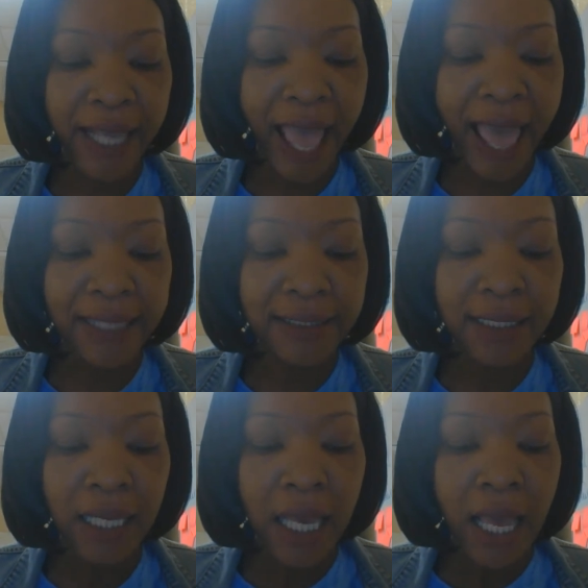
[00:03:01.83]
Act
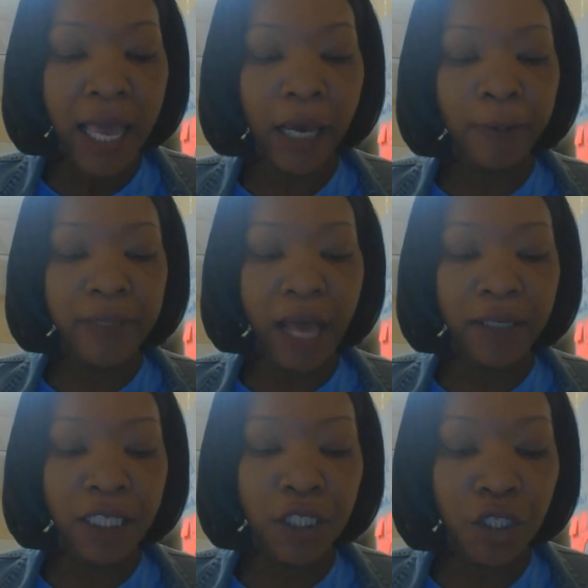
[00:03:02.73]
helped out
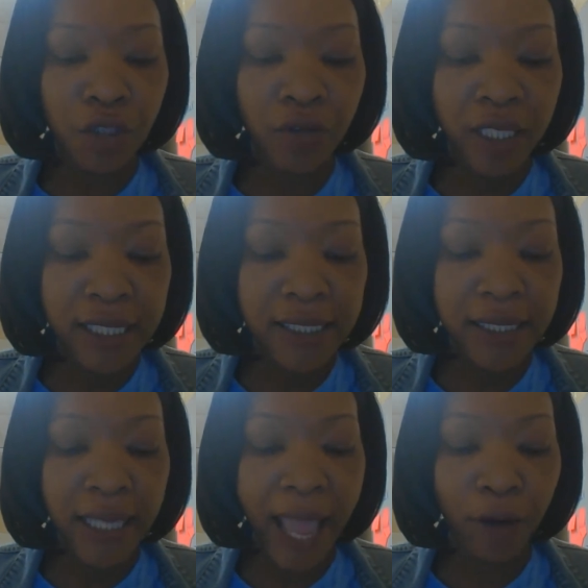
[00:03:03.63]
industries.
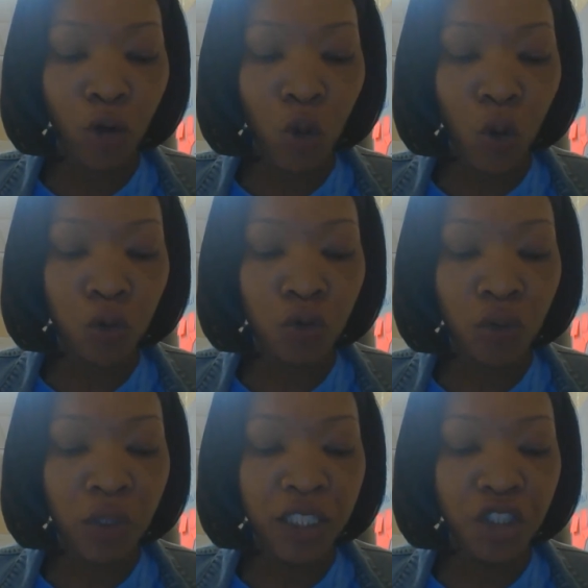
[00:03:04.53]
The
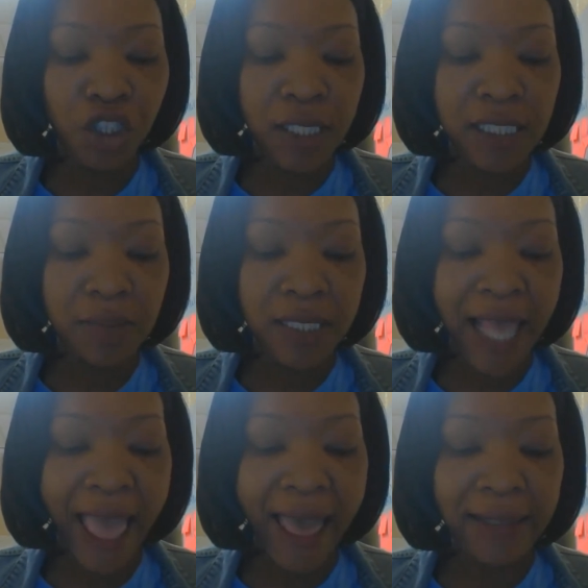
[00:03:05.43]
Agricultural Adjustment
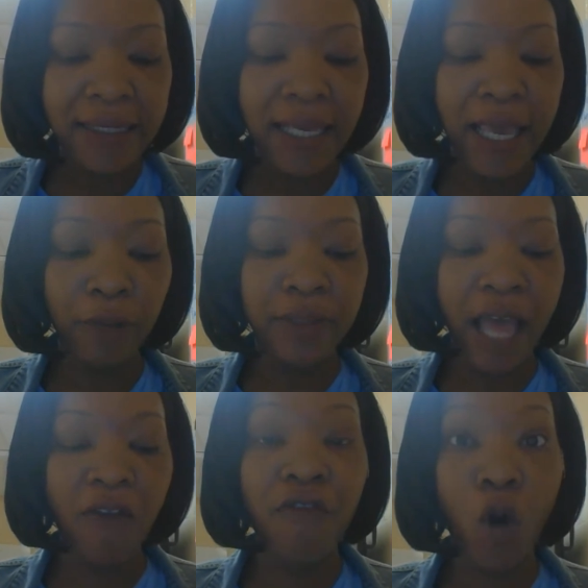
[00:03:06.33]
Act helped
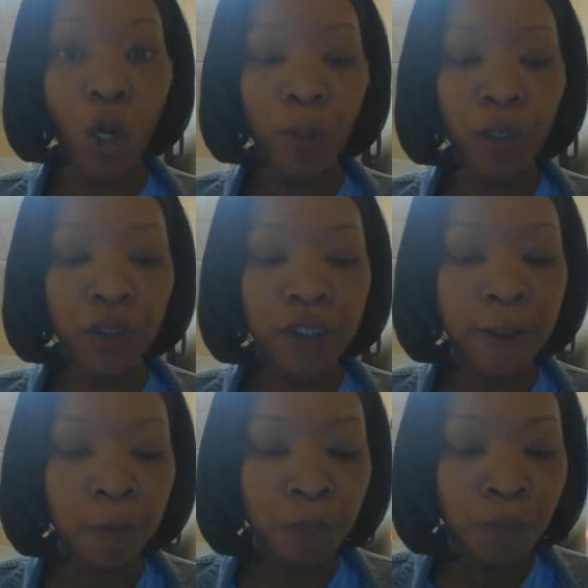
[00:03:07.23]
out farmers.